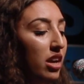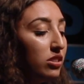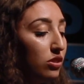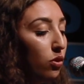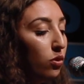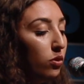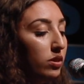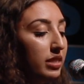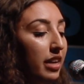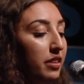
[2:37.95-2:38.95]

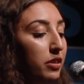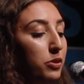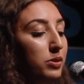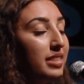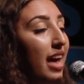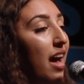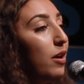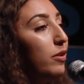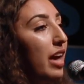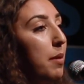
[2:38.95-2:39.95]
Snores are the new
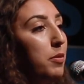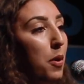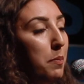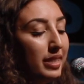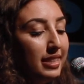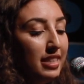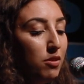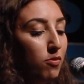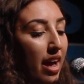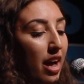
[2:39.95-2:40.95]
sound. I'm not messing
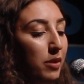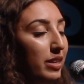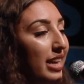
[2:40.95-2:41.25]
around.